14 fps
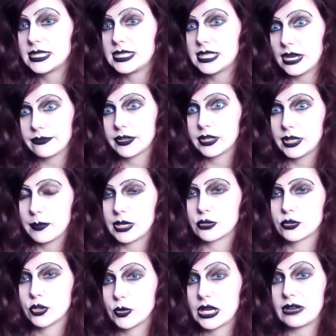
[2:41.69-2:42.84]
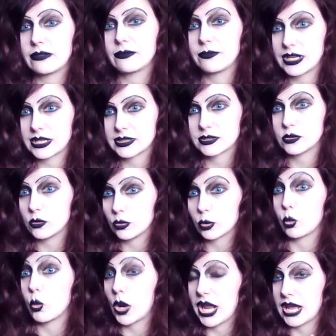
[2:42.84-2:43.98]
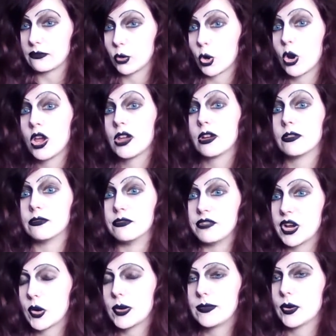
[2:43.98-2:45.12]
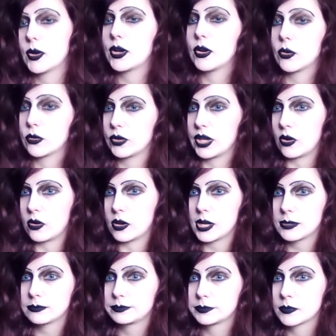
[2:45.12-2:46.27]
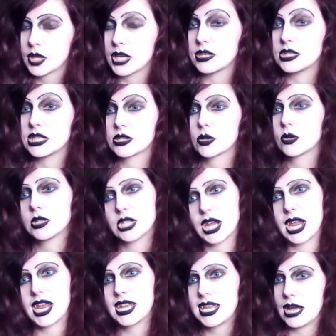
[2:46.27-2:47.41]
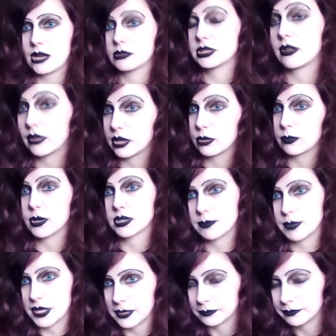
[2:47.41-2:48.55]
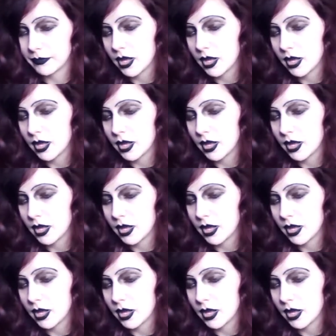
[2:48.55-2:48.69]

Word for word: definitely make sure you get it fixed, neutered, whatever, very, very early on, and discourage any outside of the litter box peeing.